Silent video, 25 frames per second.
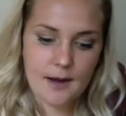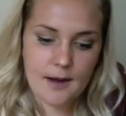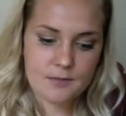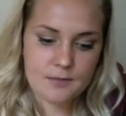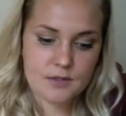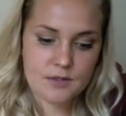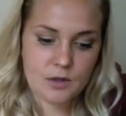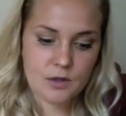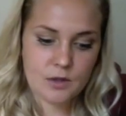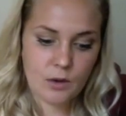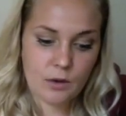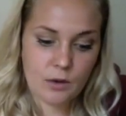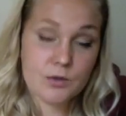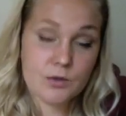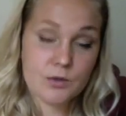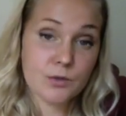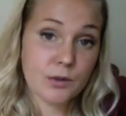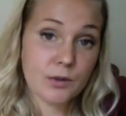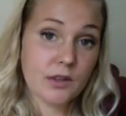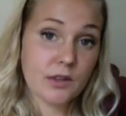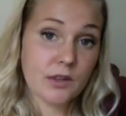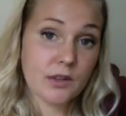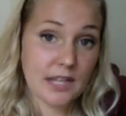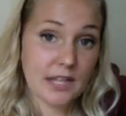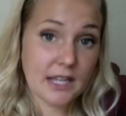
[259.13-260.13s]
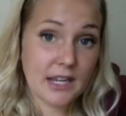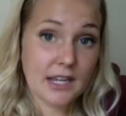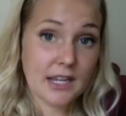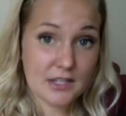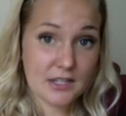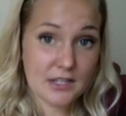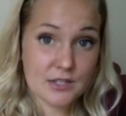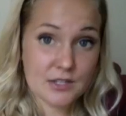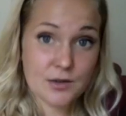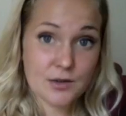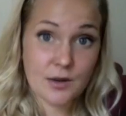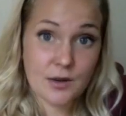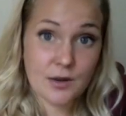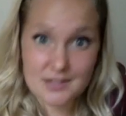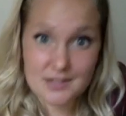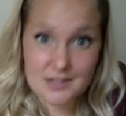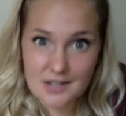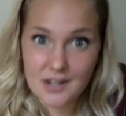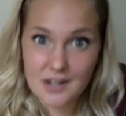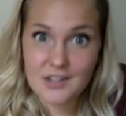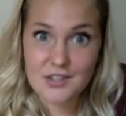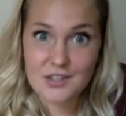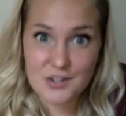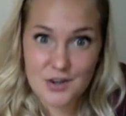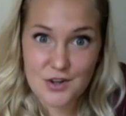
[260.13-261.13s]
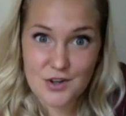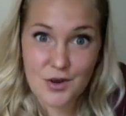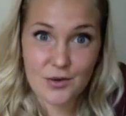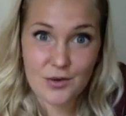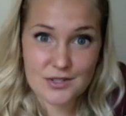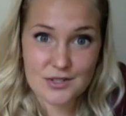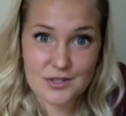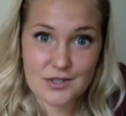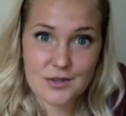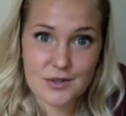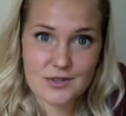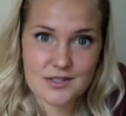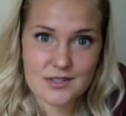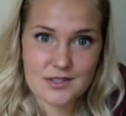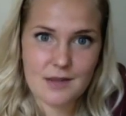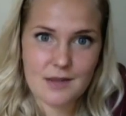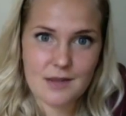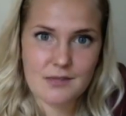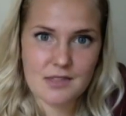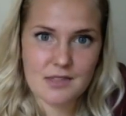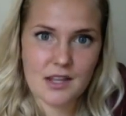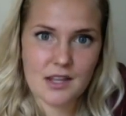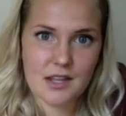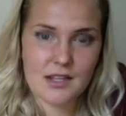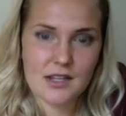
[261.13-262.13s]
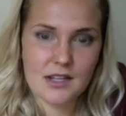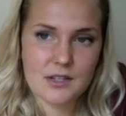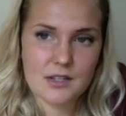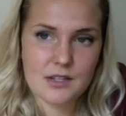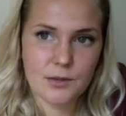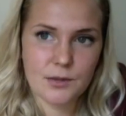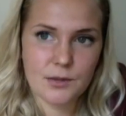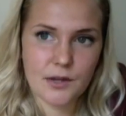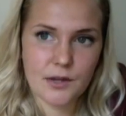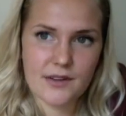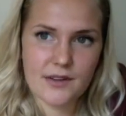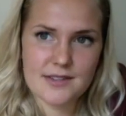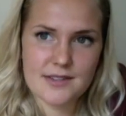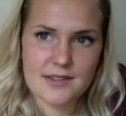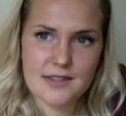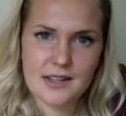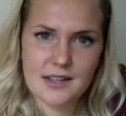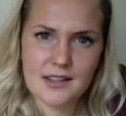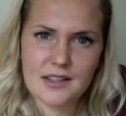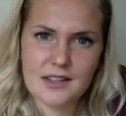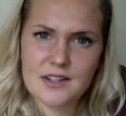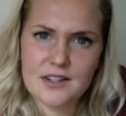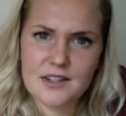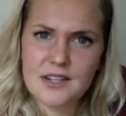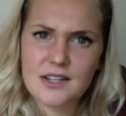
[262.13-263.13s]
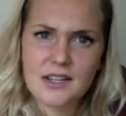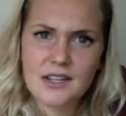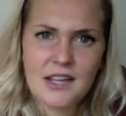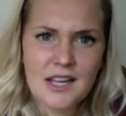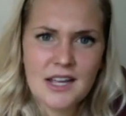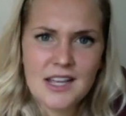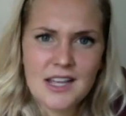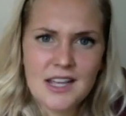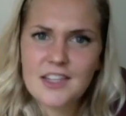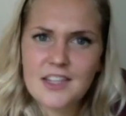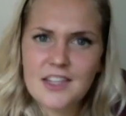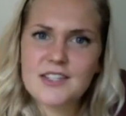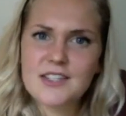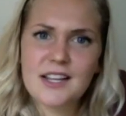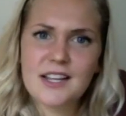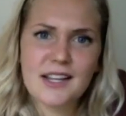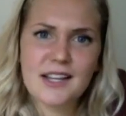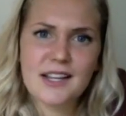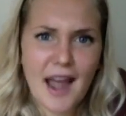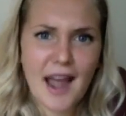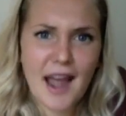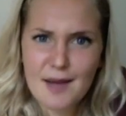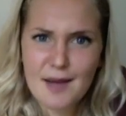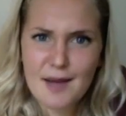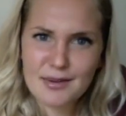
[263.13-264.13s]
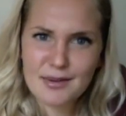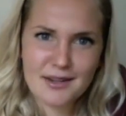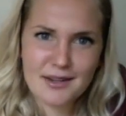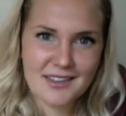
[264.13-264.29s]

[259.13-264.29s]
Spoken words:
So it was really getting into it and starting to notice those same things and realizing there's a gap.